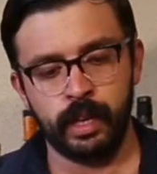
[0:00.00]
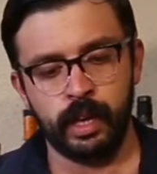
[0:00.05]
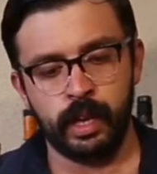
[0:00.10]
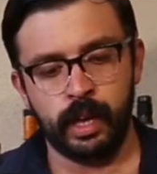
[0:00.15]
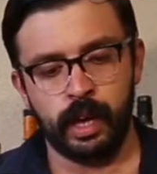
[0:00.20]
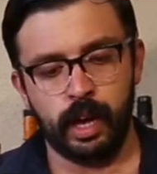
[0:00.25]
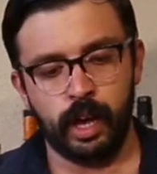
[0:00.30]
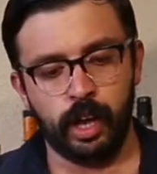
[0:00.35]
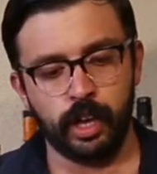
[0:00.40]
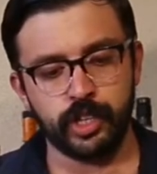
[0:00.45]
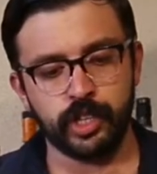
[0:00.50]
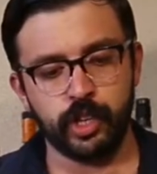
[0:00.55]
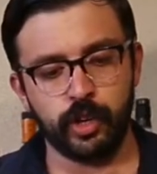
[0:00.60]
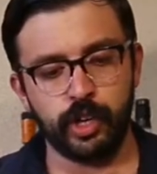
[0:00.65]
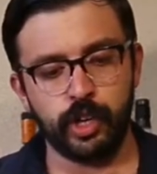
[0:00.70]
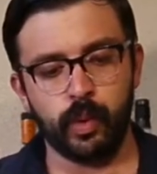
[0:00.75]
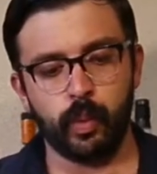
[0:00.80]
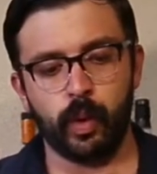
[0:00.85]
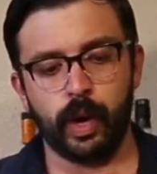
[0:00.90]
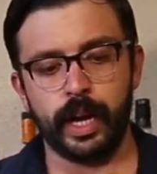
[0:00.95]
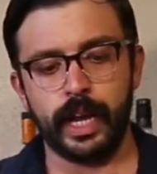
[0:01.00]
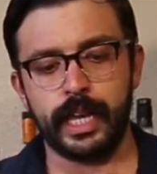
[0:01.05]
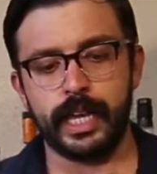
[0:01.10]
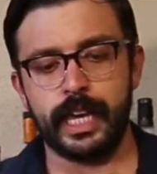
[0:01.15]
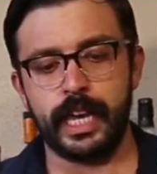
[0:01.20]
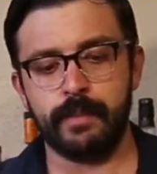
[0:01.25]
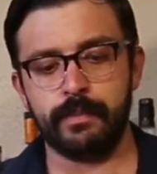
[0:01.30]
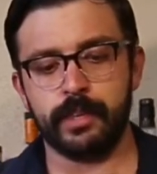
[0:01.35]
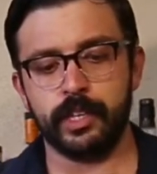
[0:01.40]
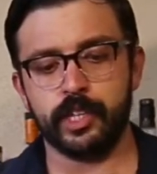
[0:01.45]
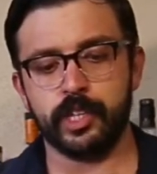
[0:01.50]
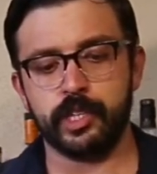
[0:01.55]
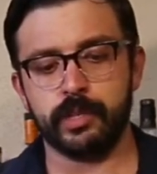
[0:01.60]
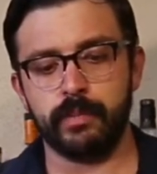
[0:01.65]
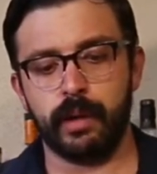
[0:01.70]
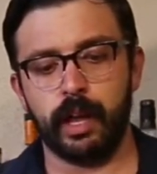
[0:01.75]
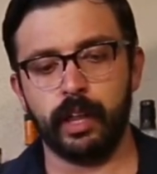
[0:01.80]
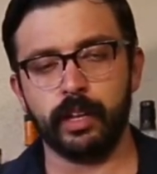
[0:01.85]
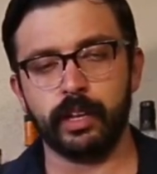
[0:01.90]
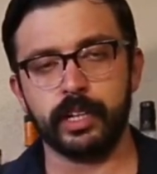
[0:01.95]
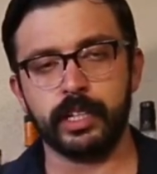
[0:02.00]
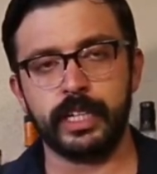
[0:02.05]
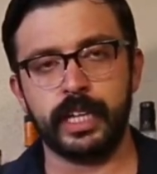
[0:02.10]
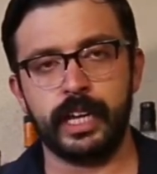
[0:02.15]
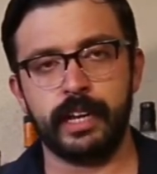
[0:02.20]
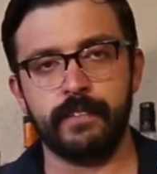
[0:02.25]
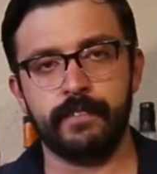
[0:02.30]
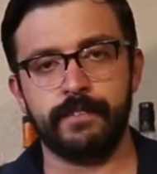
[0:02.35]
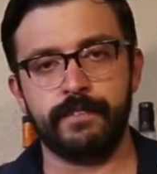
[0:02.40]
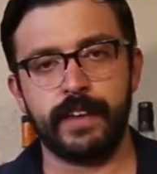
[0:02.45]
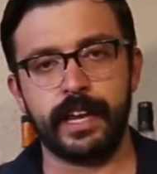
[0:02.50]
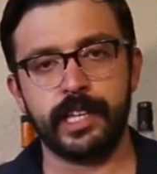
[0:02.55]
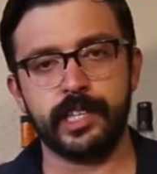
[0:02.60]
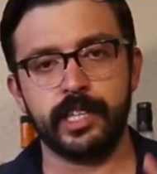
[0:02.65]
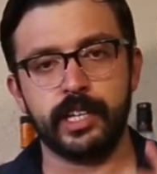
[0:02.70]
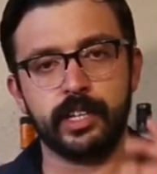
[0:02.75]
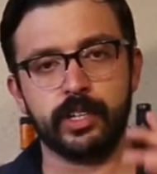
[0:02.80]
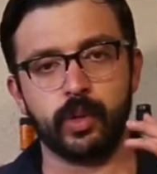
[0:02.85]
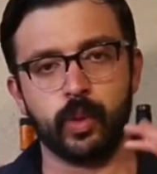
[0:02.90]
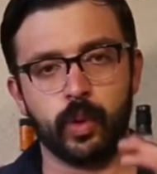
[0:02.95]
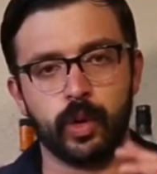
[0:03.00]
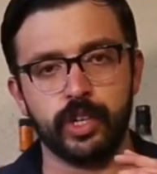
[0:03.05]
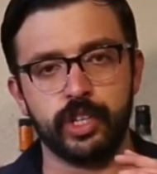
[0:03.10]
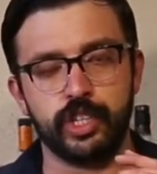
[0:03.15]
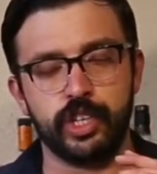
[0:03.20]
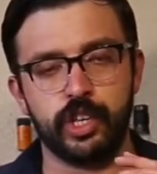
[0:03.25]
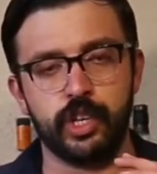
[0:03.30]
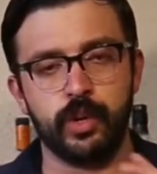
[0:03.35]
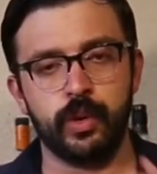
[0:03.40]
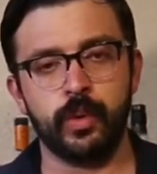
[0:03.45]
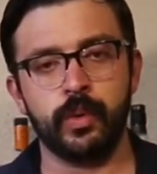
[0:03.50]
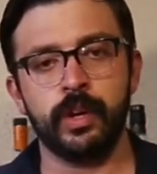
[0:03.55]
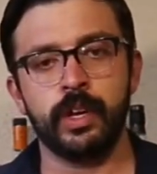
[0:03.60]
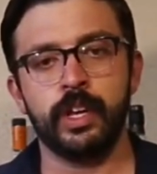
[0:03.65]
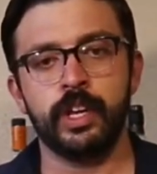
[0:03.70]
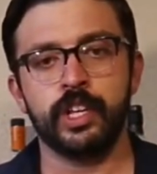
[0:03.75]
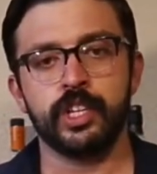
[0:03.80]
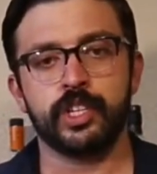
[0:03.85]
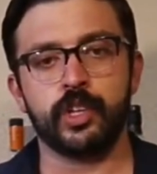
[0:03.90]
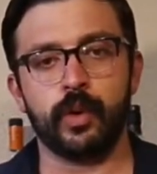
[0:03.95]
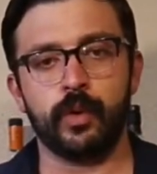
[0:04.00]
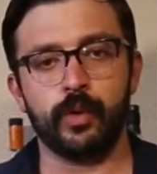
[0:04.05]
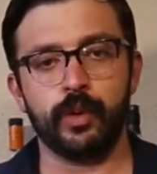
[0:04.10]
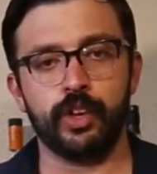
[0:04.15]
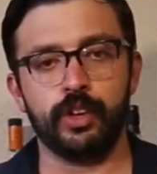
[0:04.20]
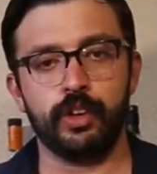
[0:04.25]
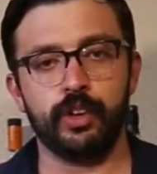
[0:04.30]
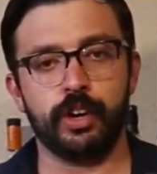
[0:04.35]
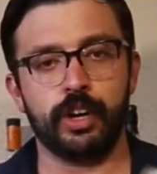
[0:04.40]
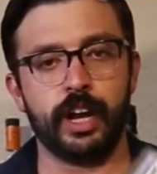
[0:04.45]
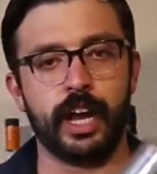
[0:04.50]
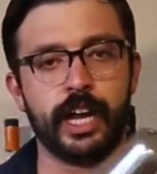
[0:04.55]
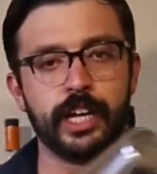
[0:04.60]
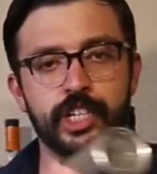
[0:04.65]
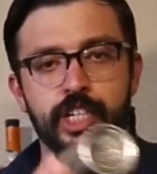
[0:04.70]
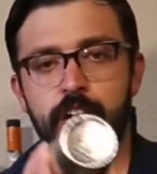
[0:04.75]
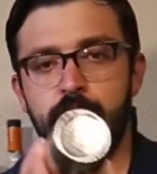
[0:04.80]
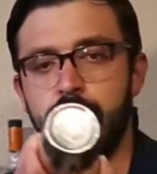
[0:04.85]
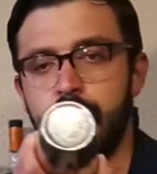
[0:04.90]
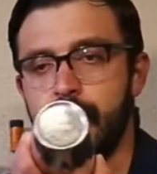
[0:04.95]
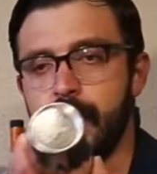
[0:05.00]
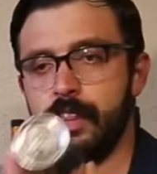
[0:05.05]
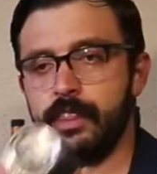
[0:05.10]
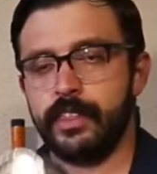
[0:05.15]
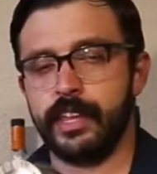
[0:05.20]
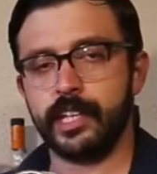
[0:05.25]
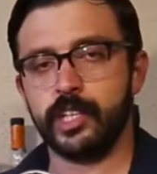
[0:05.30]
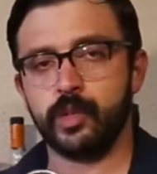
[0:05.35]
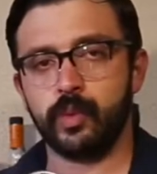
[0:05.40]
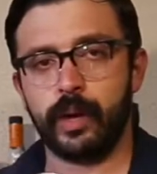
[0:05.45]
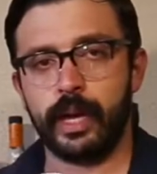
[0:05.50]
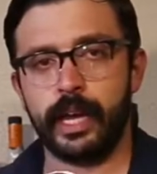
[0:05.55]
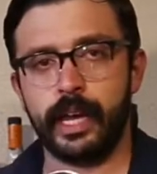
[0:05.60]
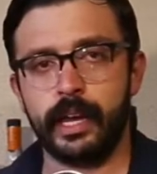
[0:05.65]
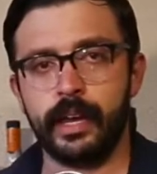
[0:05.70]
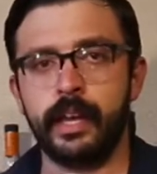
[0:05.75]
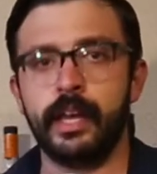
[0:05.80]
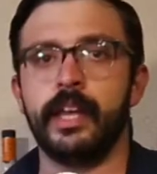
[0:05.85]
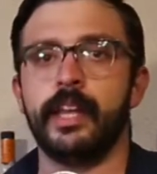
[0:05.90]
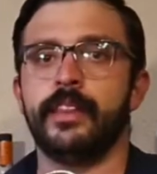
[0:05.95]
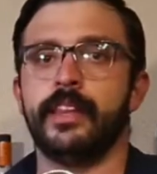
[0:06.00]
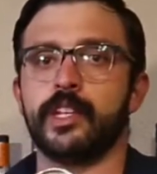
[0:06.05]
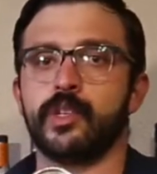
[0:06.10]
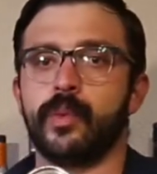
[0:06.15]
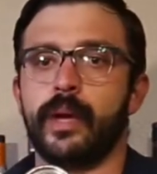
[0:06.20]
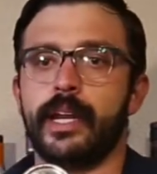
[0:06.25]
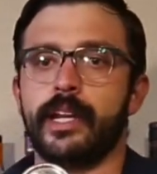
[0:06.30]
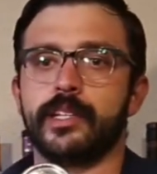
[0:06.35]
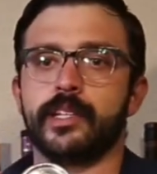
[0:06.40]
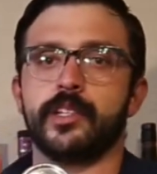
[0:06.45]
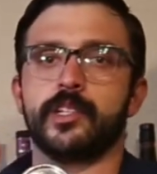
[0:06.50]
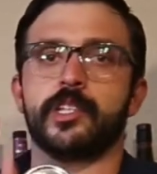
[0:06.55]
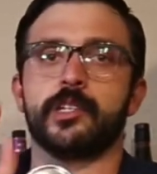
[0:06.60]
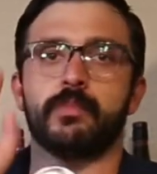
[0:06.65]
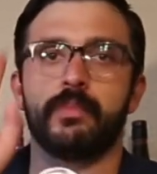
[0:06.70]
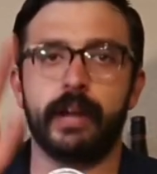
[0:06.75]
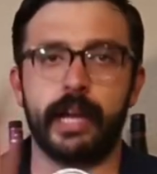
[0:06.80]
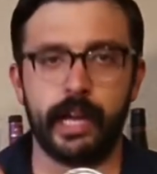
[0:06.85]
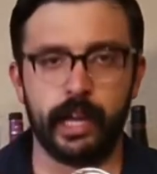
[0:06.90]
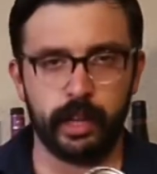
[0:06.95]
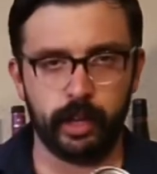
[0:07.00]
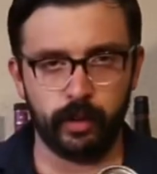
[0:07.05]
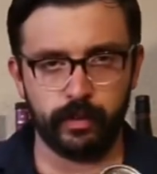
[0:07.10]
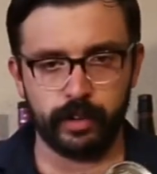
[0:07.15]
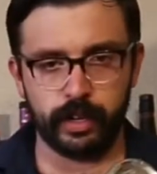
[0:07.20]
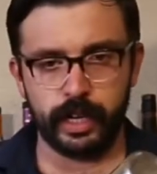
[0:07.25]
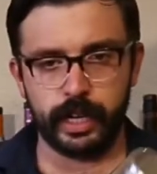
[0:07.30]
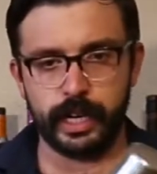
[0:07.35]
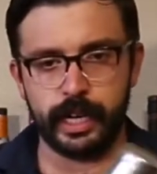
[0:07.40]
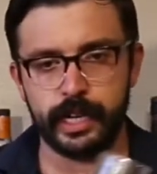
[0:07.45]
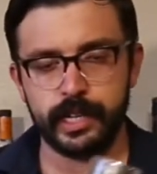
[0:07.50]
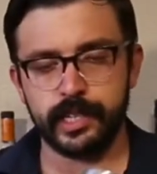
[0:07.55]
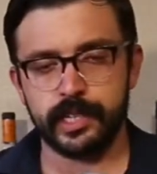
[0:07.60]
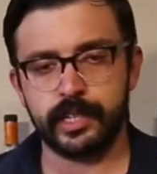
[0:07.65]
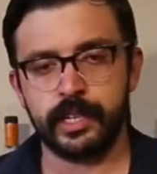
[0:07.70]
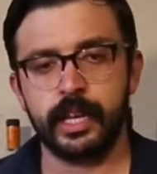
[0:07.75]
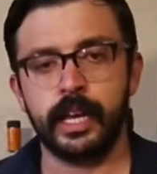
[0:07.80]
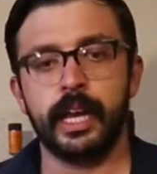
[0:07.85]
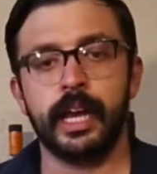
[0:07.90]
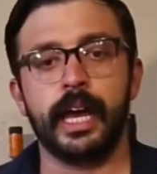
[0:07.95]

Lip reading: Also, you want to keep the smaller tin facing towards you, so you're not shaking it this way. This way it doesn't spray all over a guest.